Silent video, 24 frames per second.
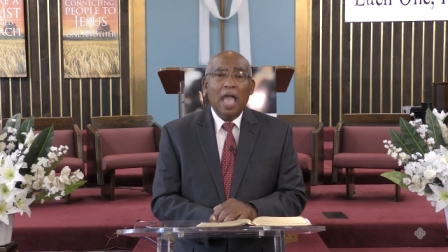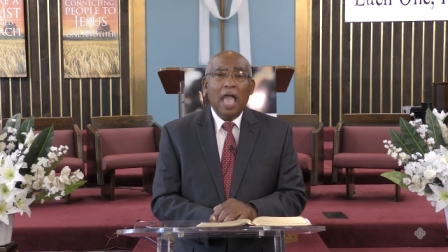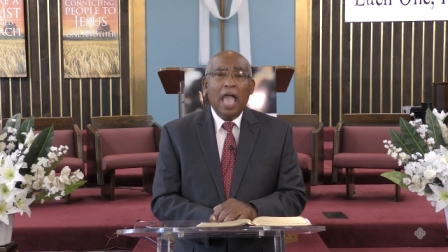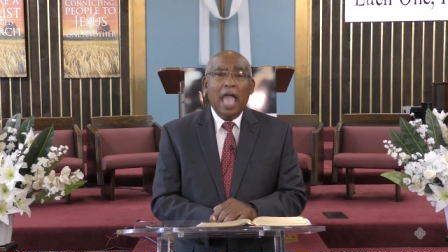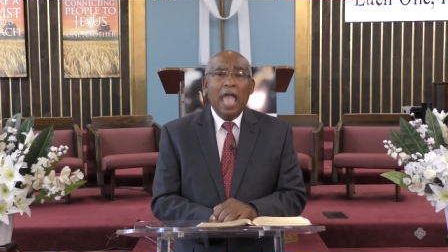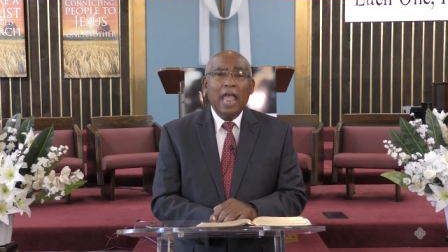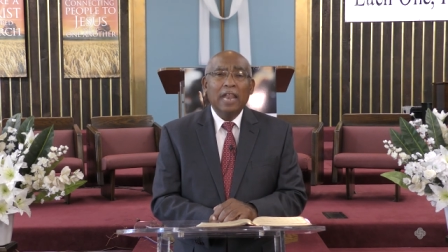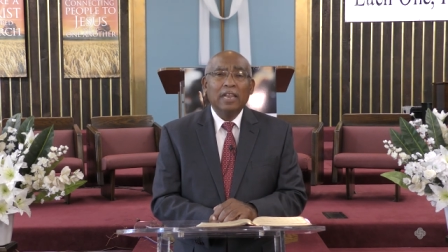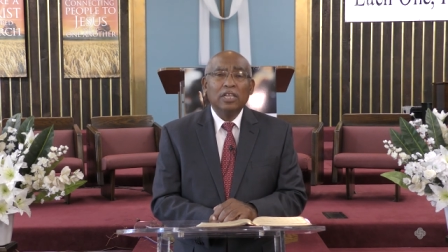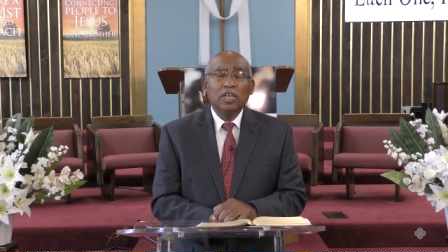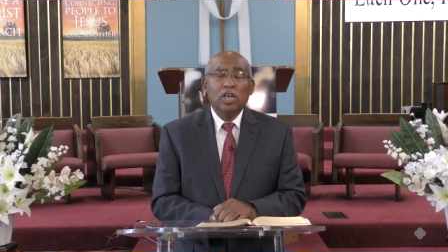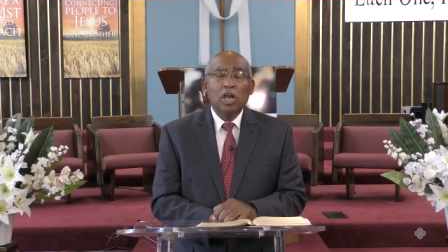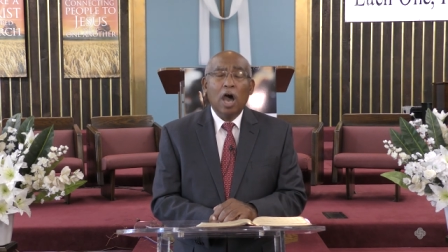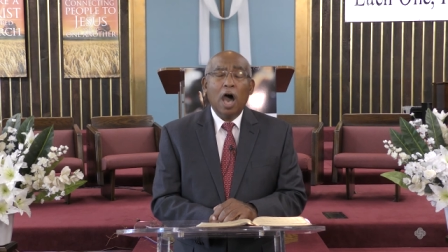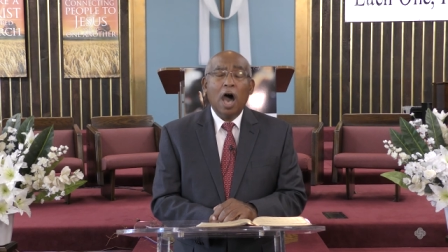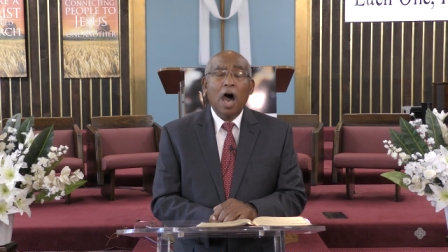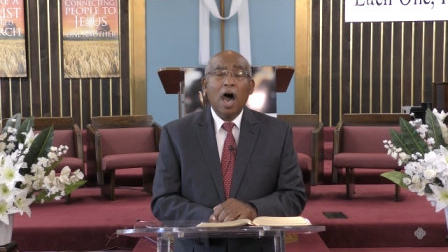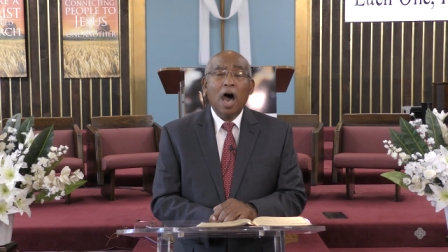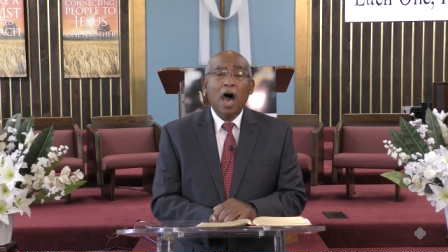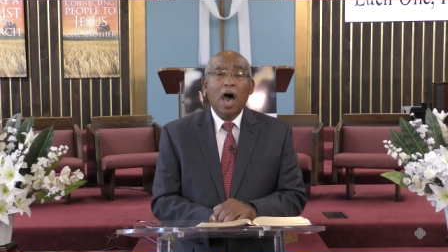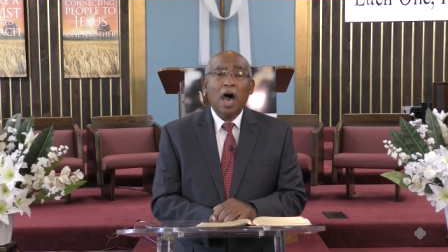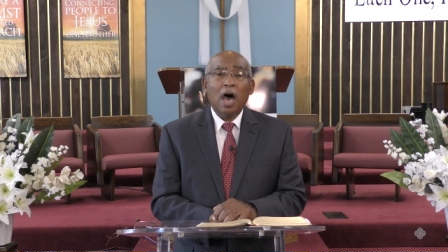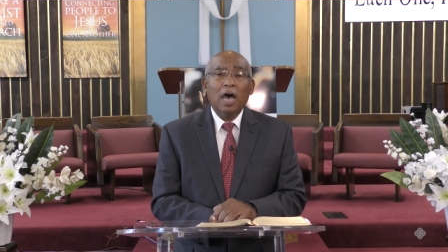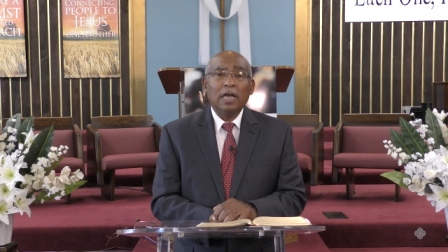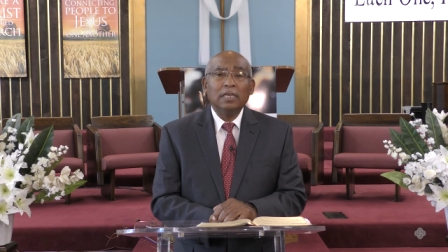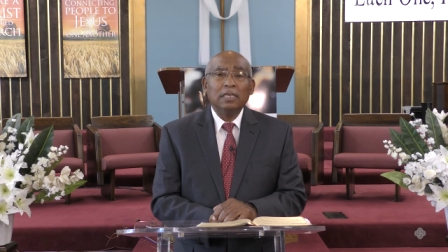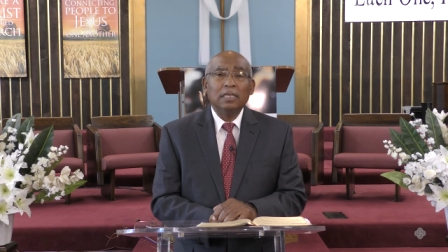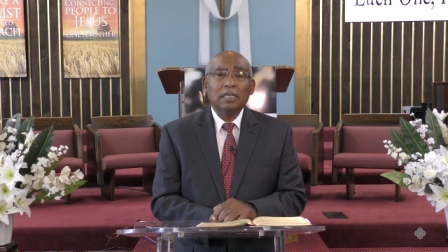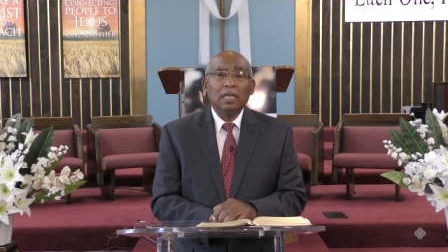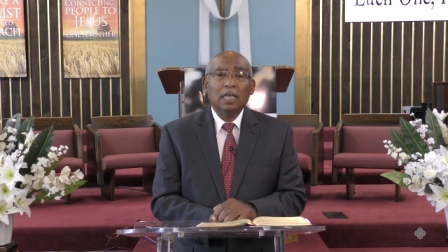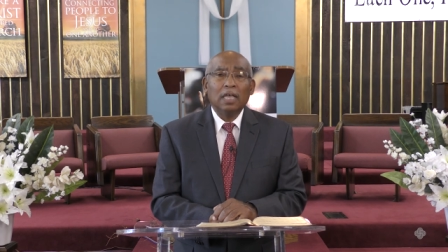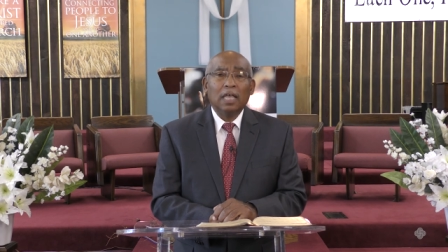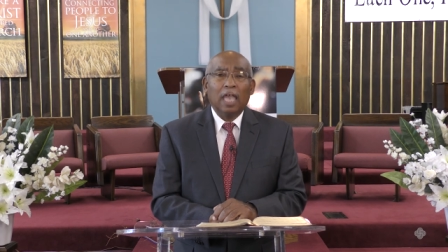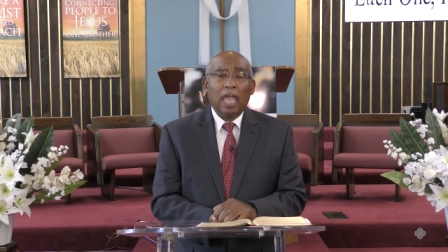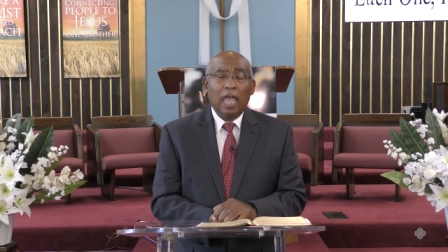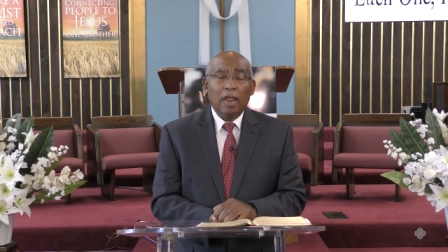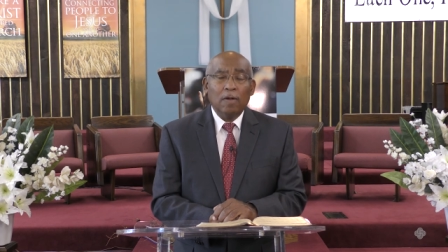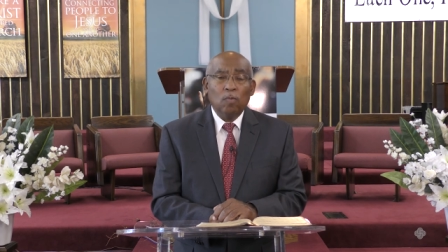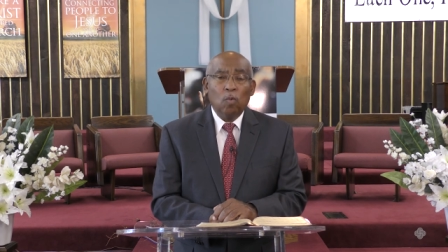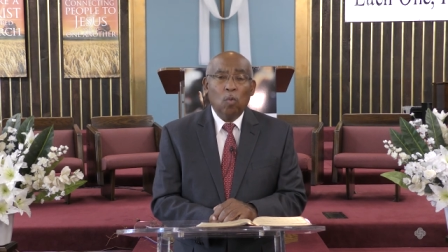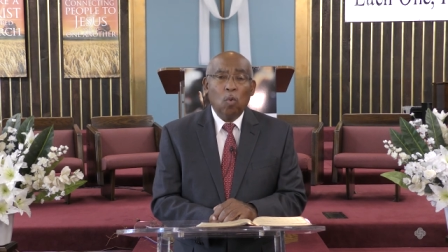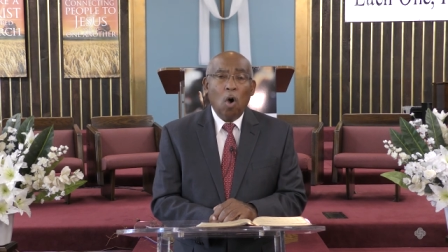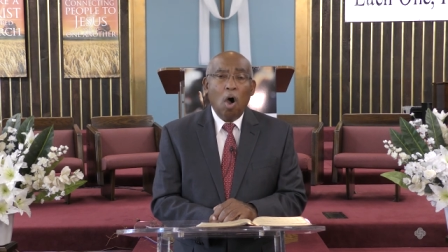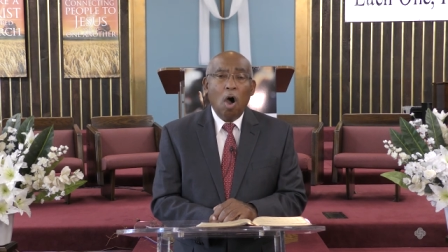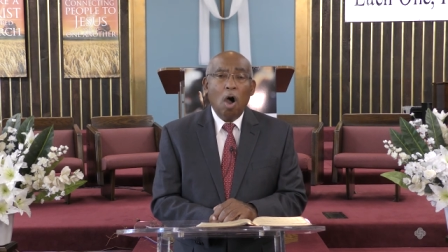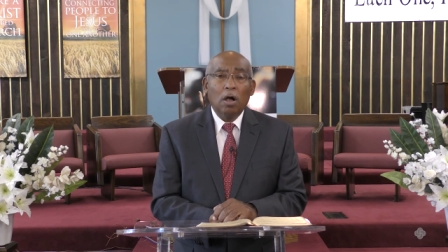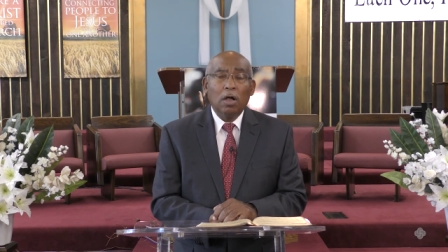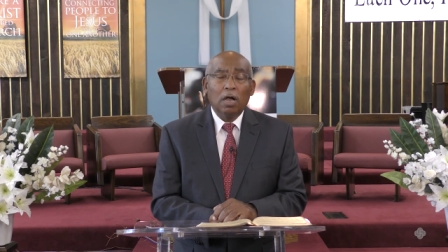and God can
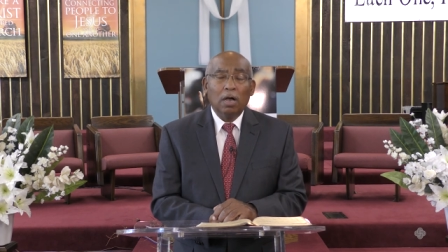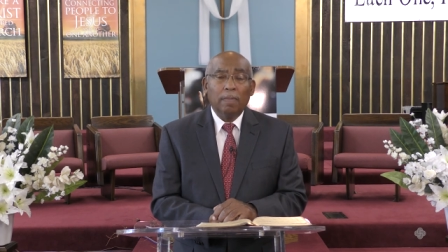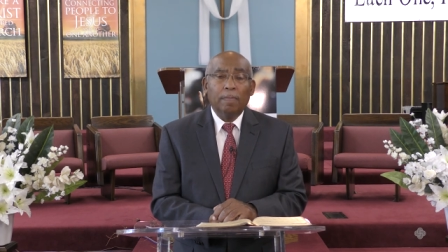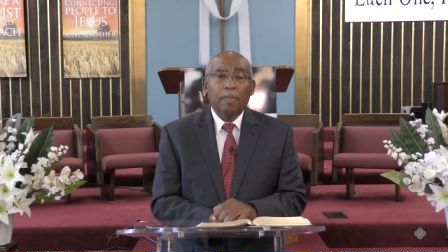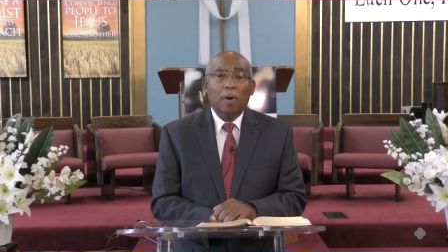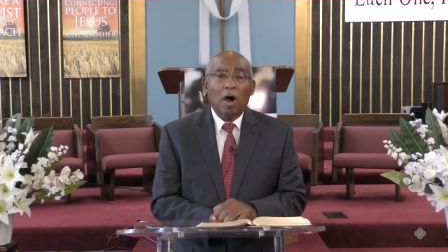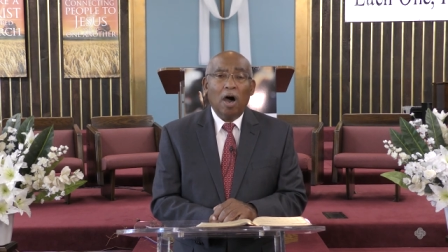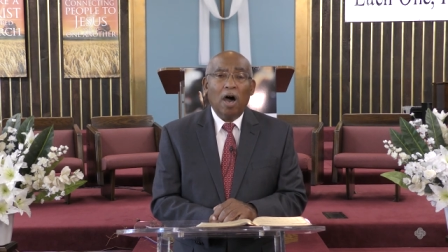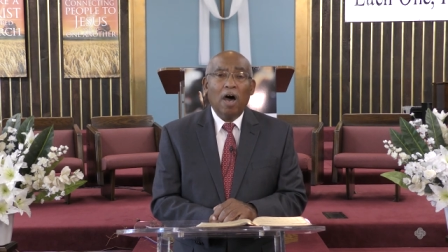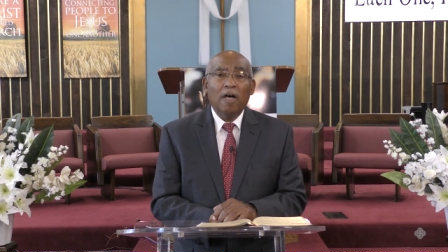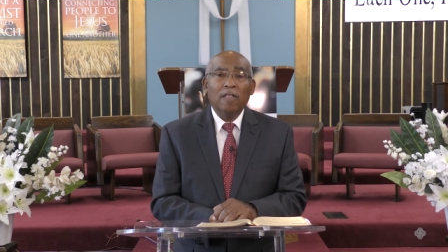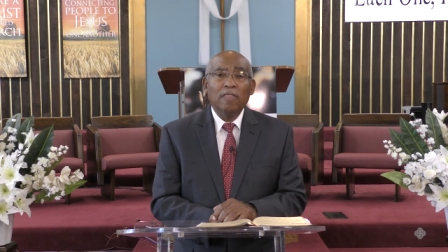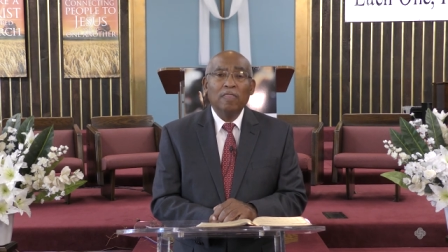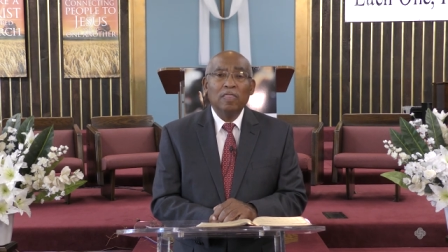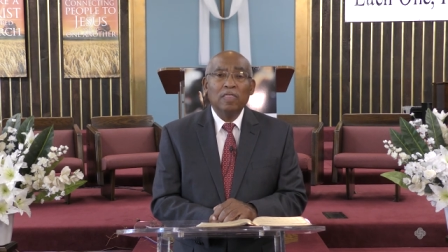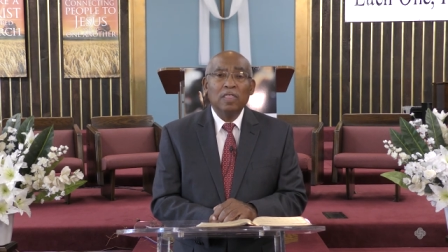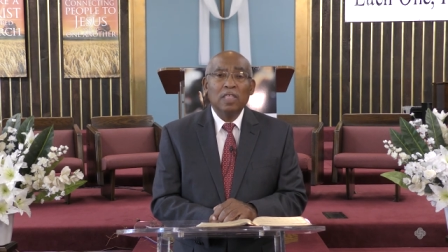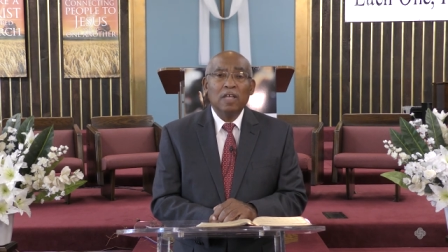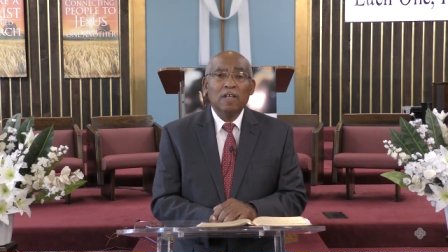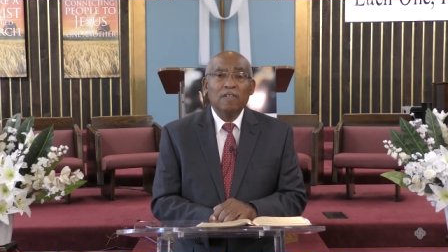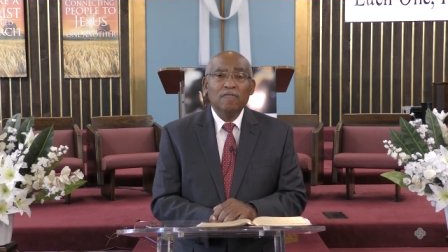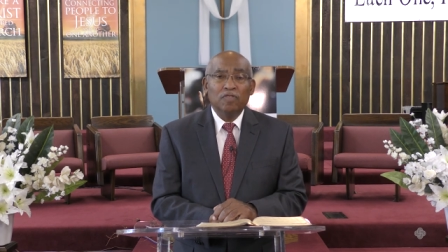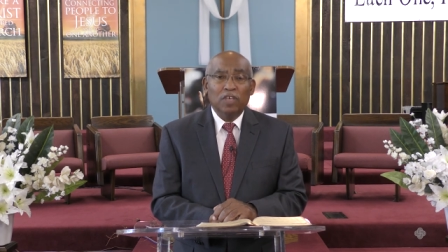walk upon